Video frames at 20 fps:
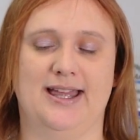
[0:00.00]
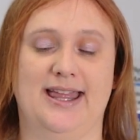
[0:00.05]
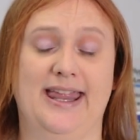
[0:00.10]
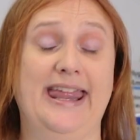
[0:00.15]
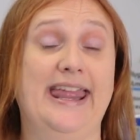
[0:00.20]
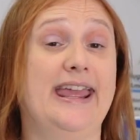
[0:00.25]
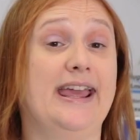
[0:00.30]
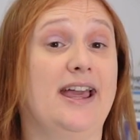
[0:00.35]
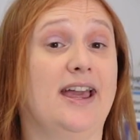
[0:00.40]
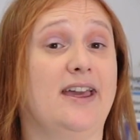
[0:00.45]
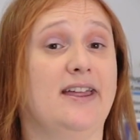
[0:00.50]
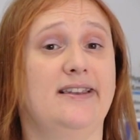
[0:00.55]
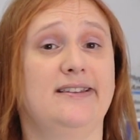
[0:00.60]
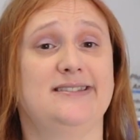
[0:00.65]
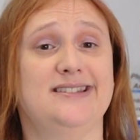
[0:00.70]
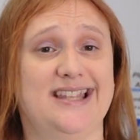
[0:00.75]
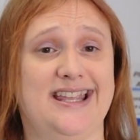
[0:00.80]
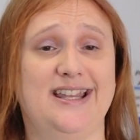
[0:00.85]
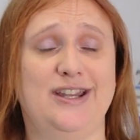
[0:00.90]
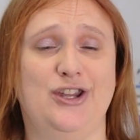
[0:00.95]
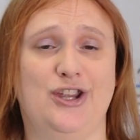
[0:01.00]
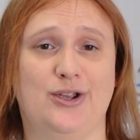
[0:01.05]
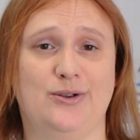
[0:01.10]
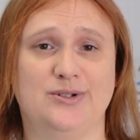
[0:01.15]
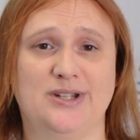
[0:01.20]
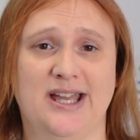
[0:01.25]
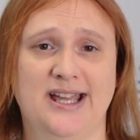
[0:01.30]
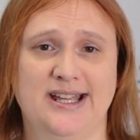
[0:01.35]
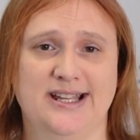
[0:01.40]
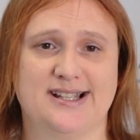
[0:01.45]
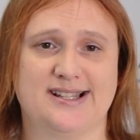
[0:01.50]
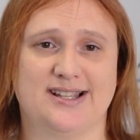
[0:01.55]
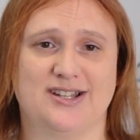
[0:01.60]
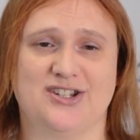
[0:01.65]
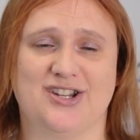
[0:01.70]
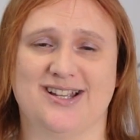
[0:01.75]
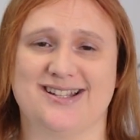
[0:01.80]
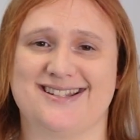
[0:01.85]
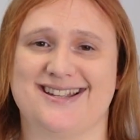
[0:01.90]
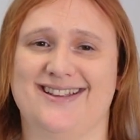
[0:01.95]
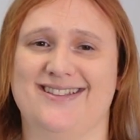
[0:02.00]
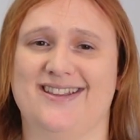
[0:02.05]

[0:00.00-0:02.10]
It continued, suggesting